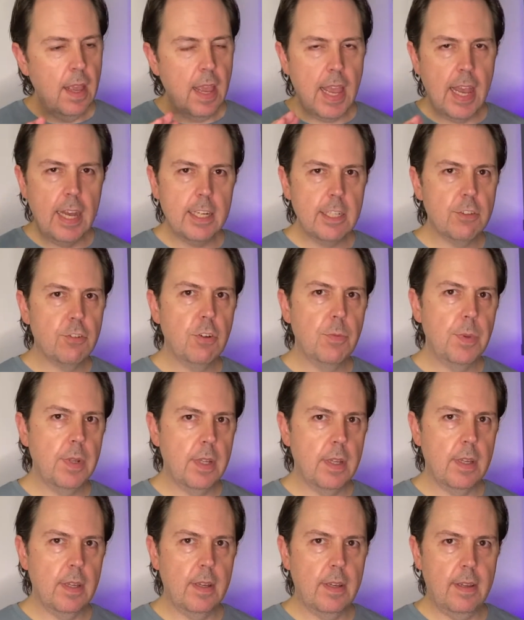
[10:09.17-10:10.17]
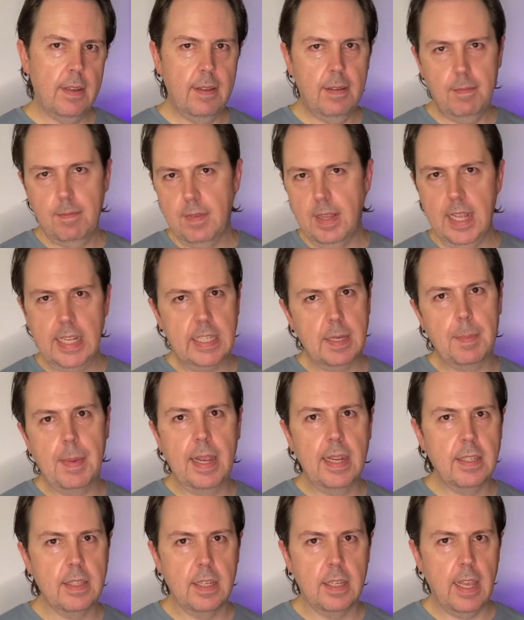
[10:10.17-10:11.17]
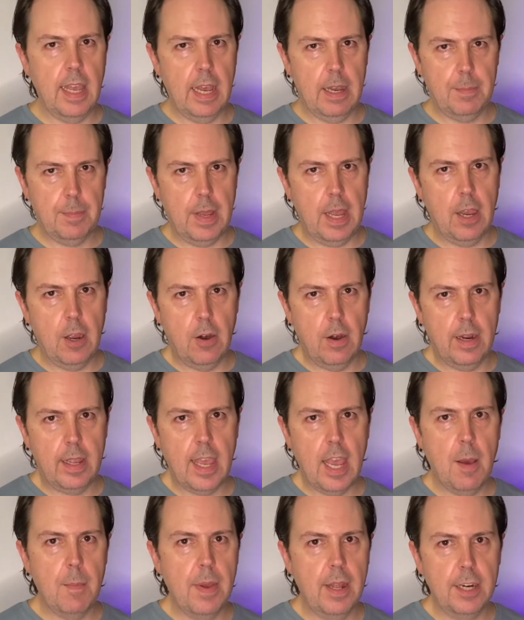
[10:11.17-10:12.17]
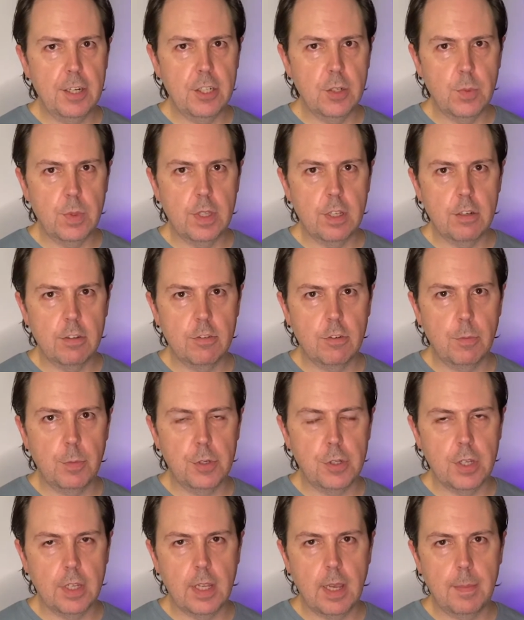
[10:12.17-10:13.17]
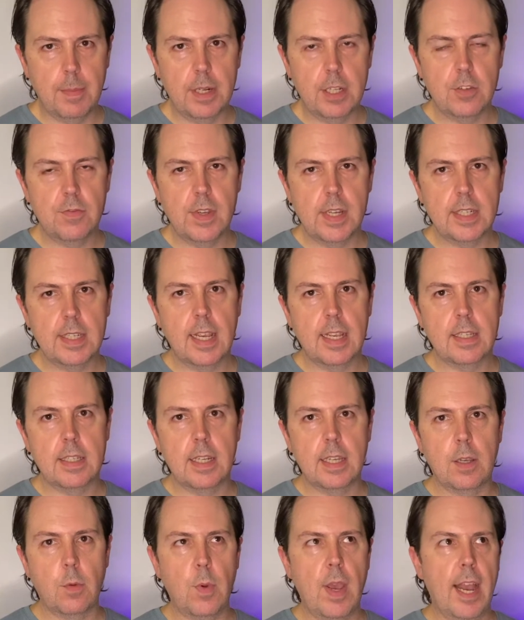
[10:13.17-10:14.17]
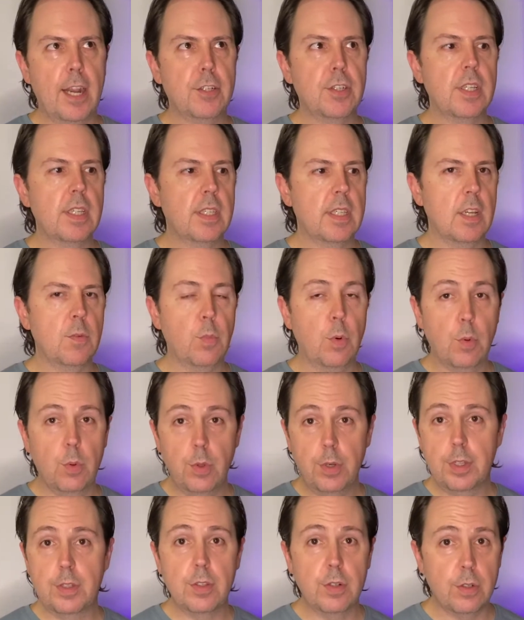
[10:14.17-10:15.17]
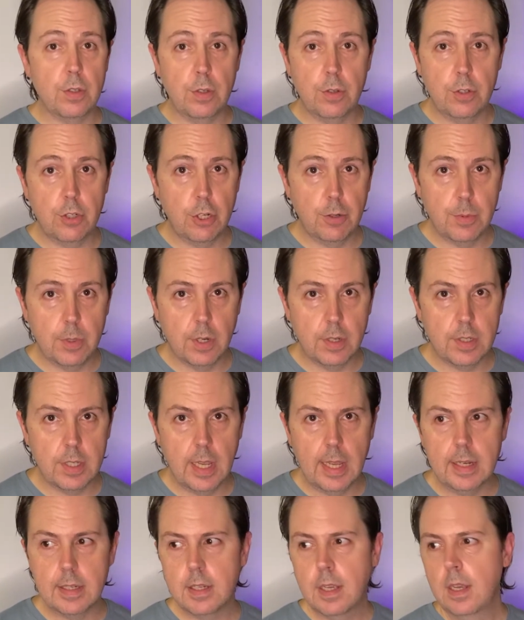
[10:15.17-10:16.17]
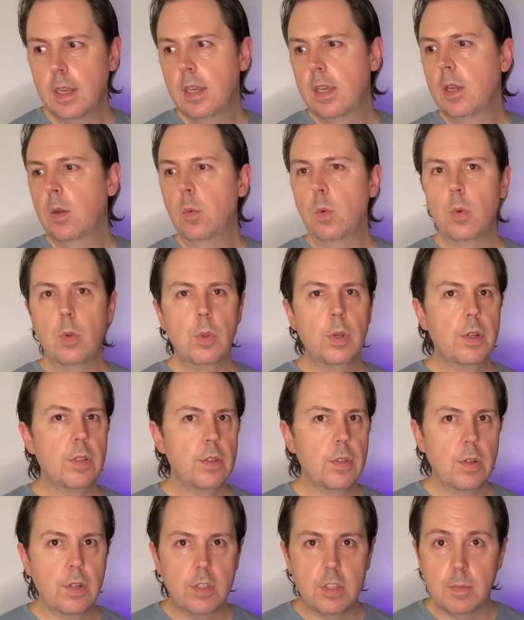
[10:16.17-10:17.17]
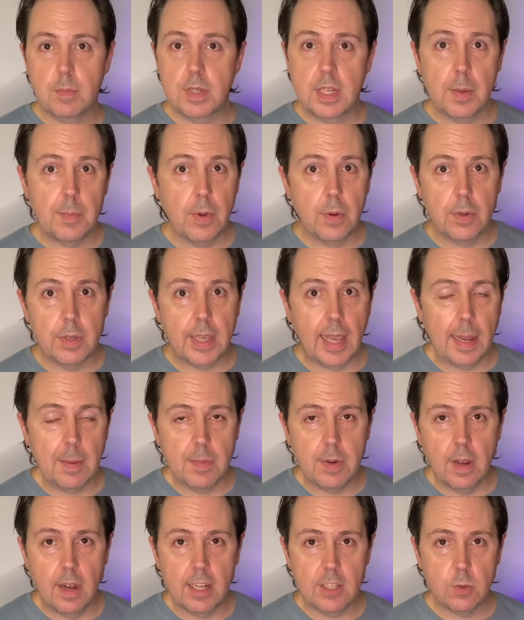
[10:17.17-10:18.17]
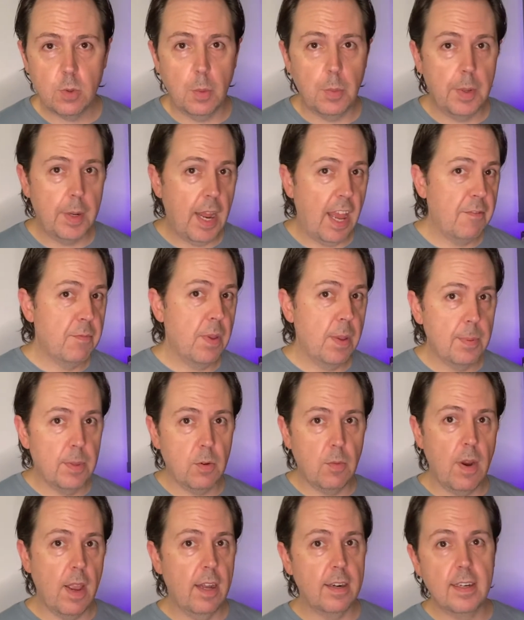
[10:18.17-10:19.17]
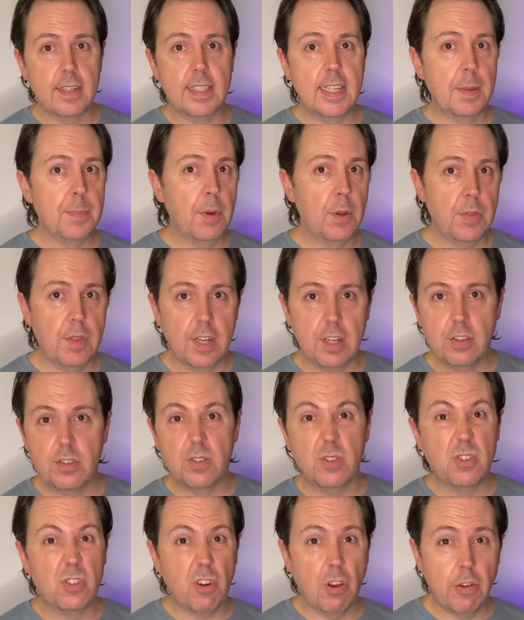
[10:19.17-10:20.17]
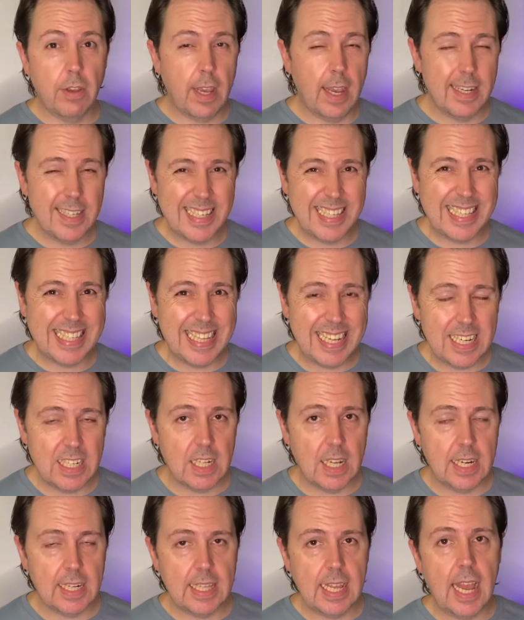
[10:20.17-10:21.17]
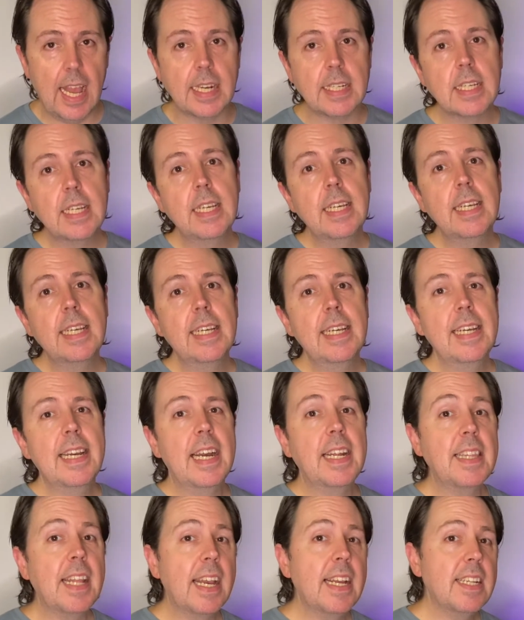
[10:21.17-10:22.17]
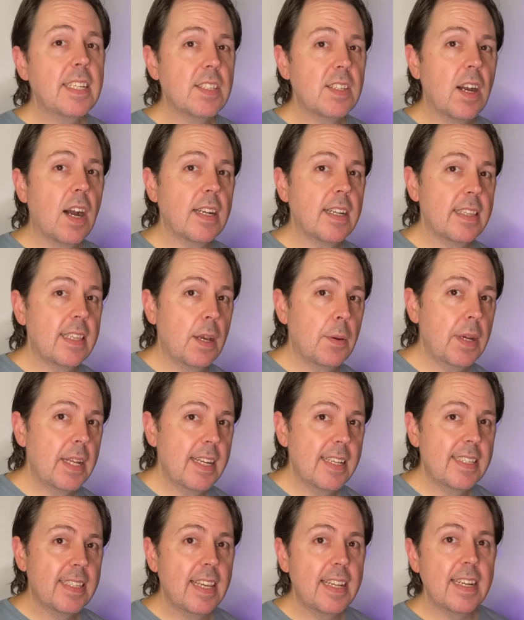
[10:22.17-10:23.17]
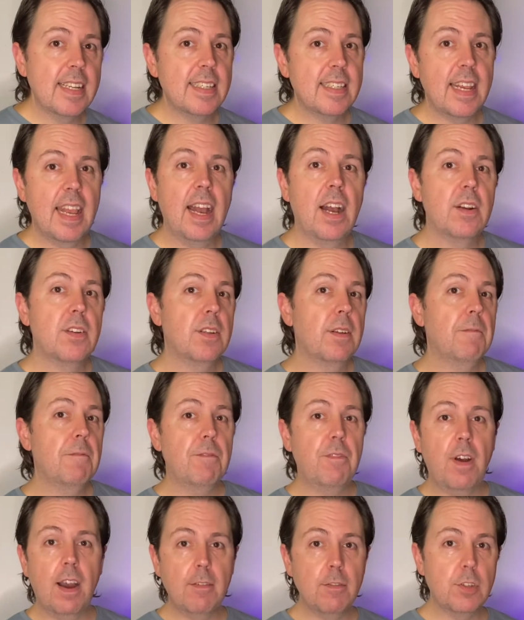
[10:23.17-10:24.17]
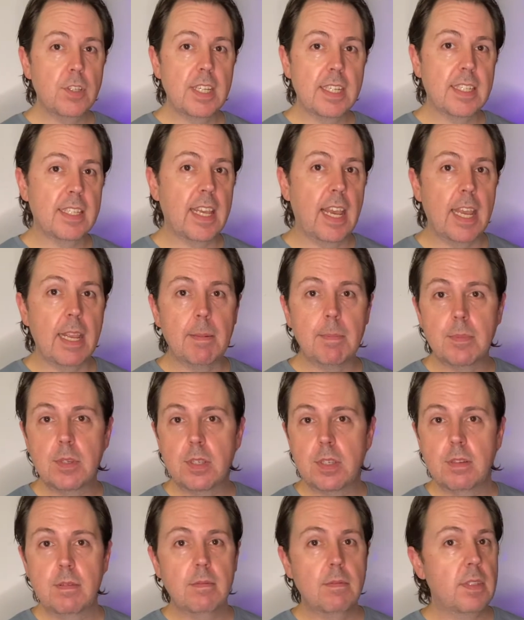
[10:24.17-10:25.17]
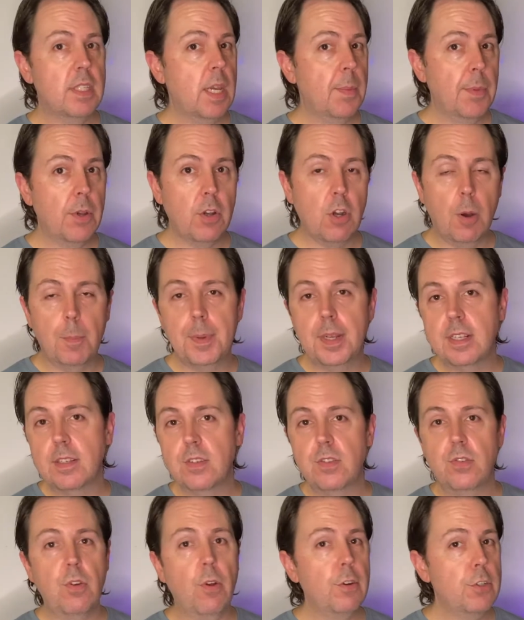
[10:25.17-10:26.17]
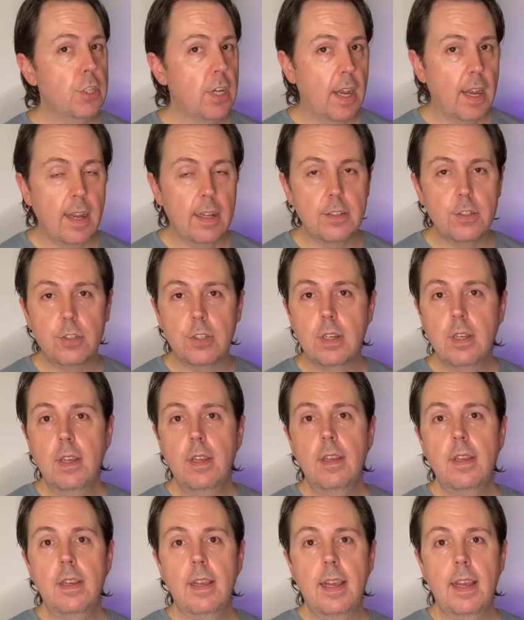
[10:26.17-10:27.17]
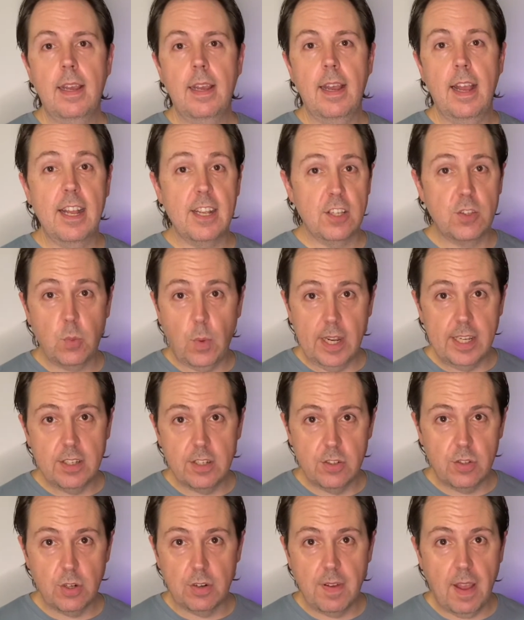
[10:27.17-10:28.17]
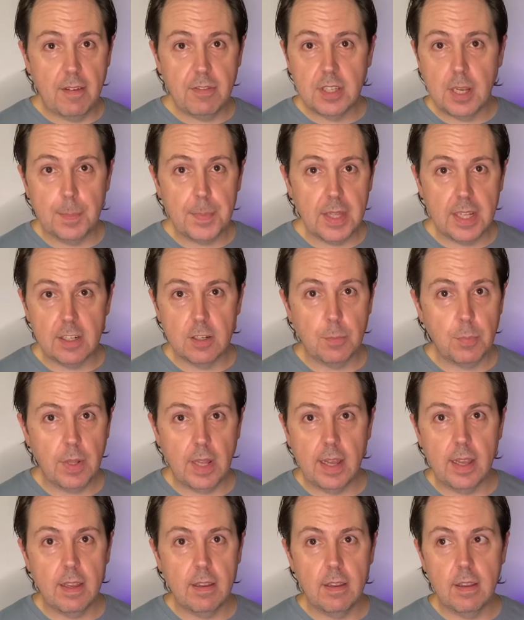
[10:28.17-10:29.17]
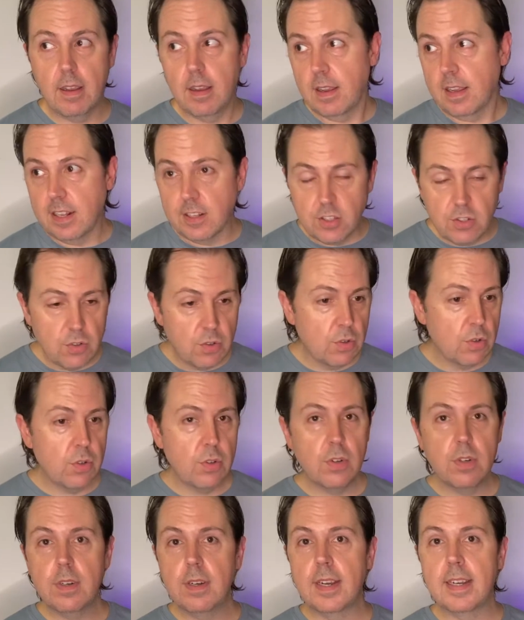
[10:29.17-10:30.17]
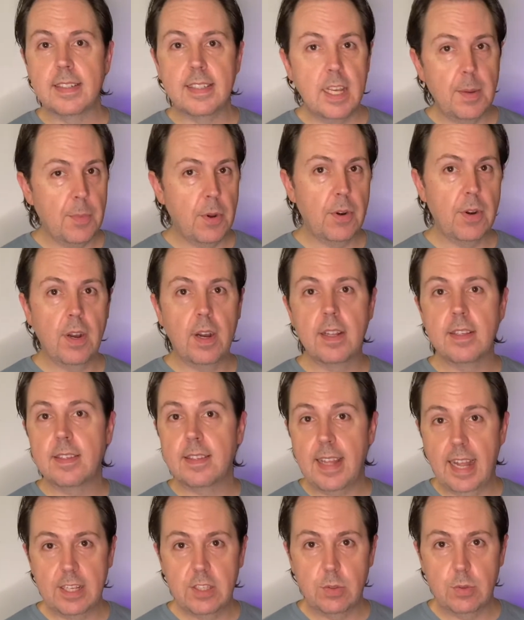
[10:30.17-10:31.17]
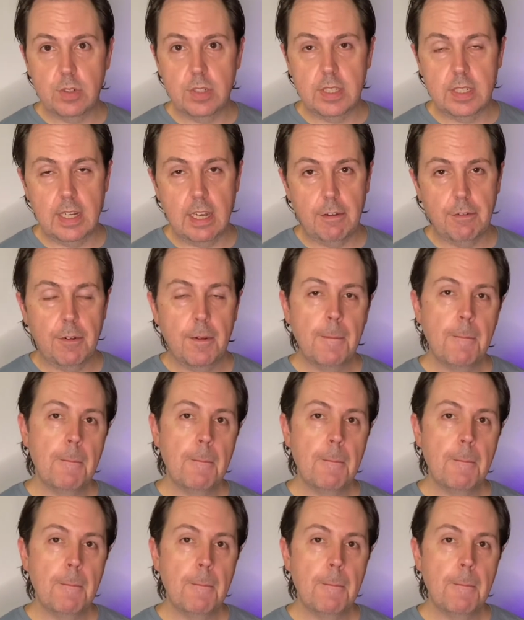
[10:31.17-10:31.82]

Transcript: Our distributor is amazing. Our account manager with the distribution company is fantastic. We actually said we were looking to do YouTube content. We were looking to do some demo game nights where we'd have people around and demo things, do showcases, things like that. And they decided they were going to send us out 5 or 6 games, demo copies, no charge, as ways to sort of have something to play in store, demo nights, that sort of stuff.